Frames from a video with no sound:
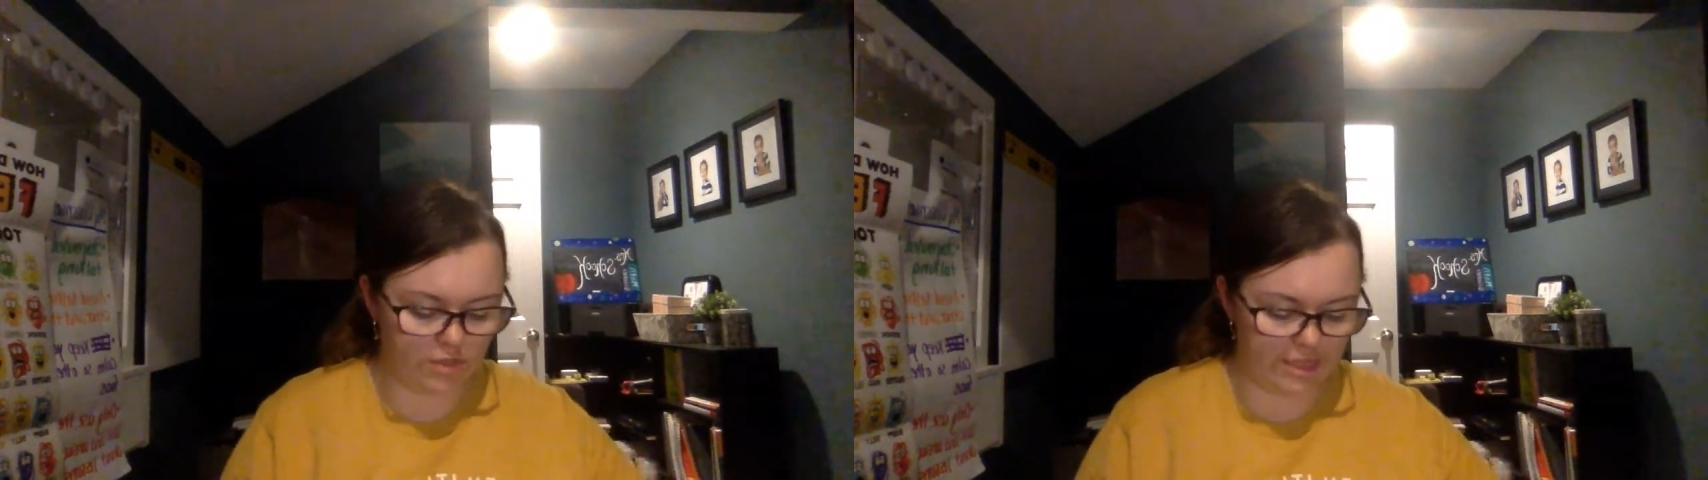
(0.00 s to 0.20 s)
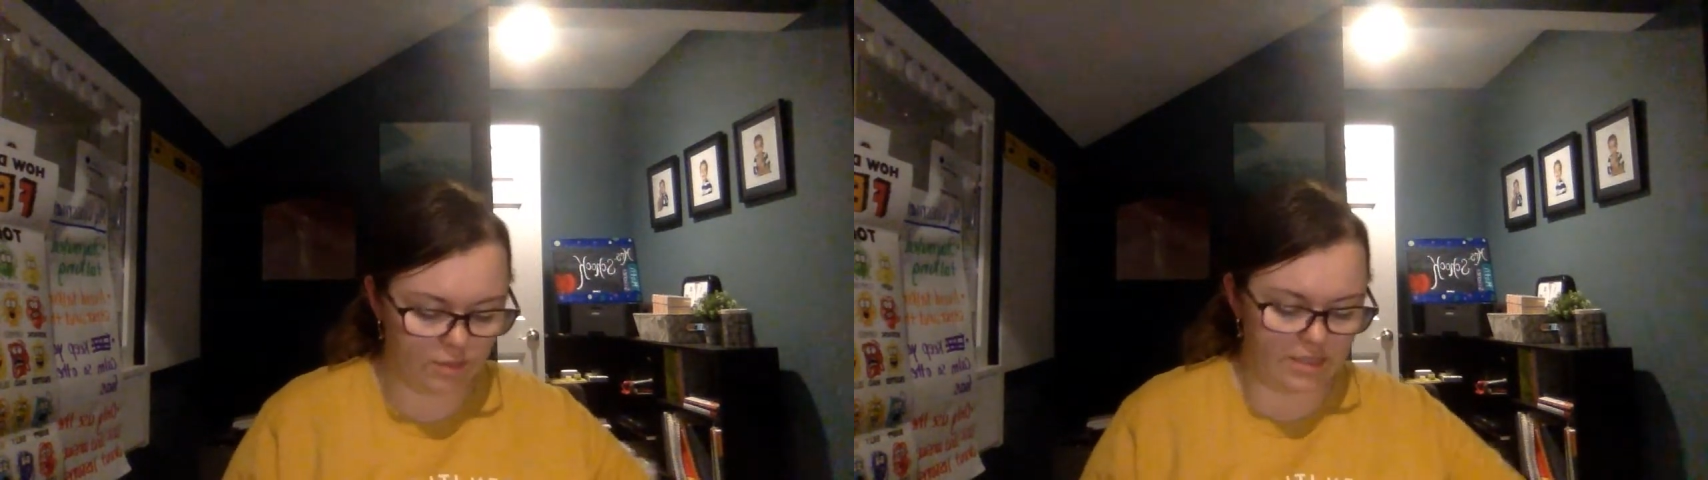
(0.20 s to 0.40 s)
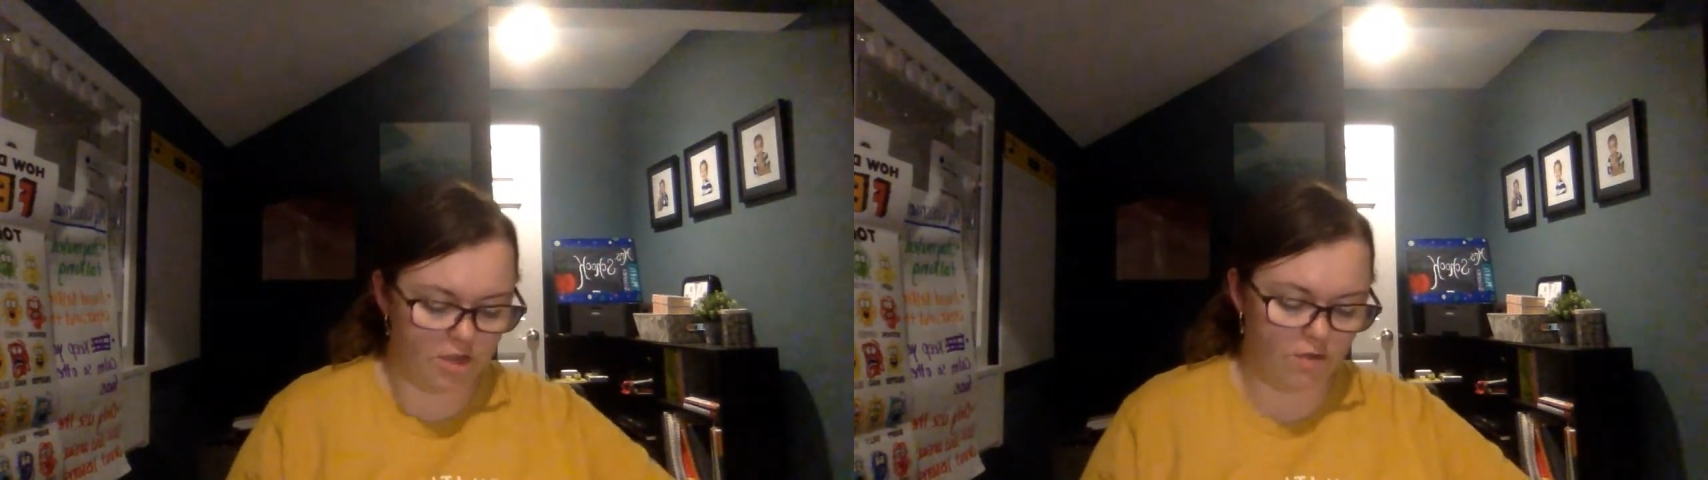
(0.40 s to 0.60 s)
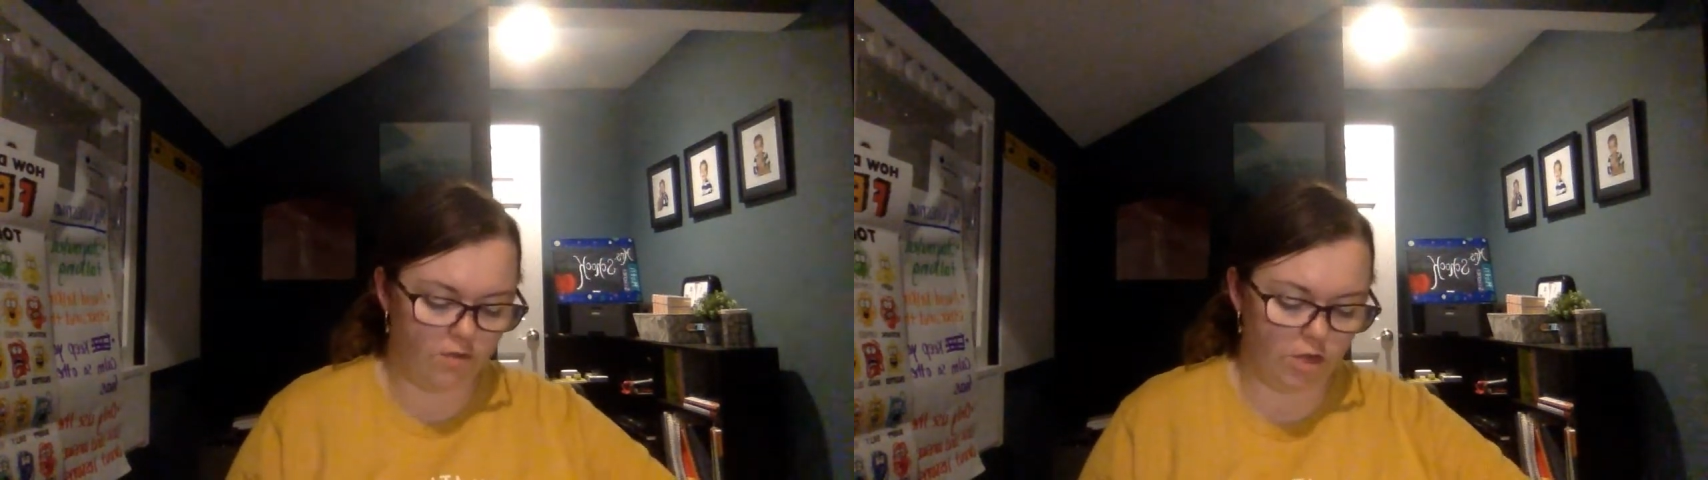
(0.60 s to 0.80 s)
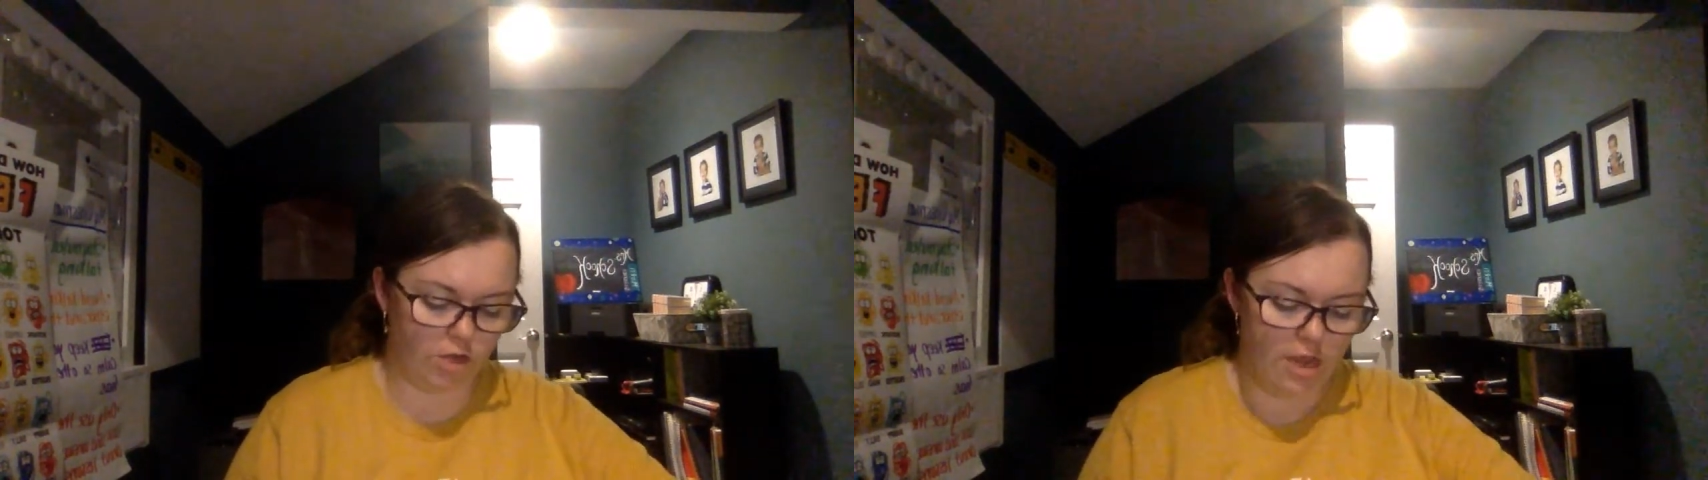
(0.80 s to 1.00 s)
that's what's in your
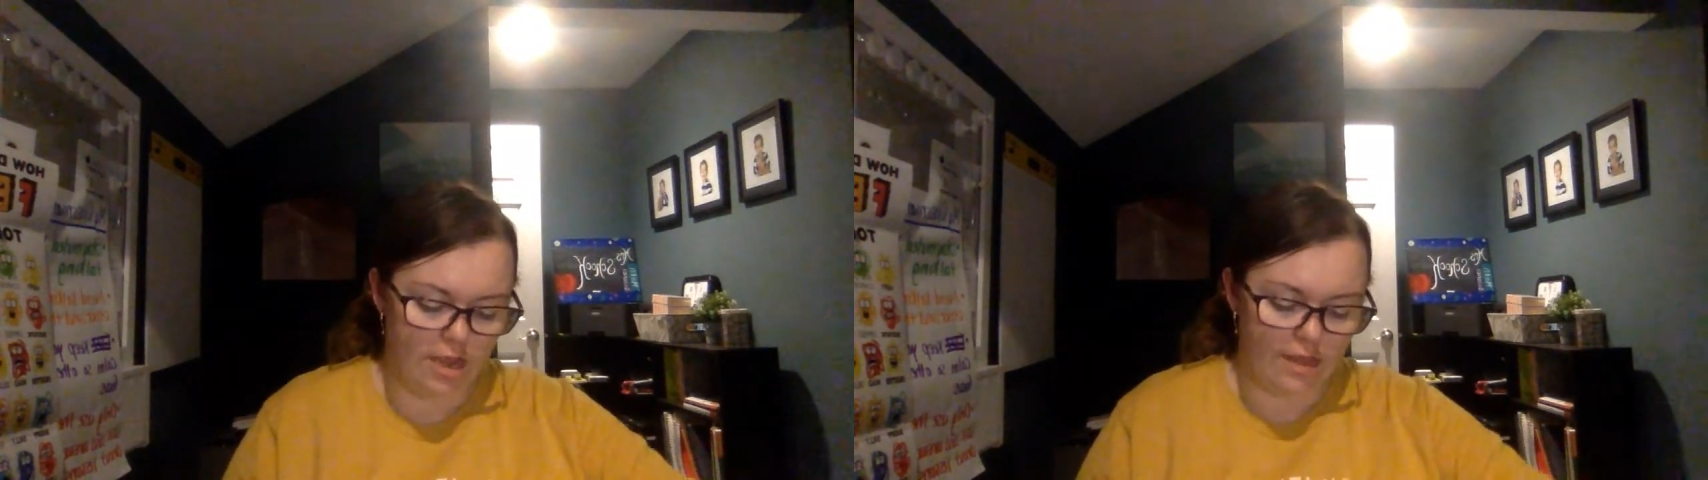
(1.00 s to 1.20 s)
folder.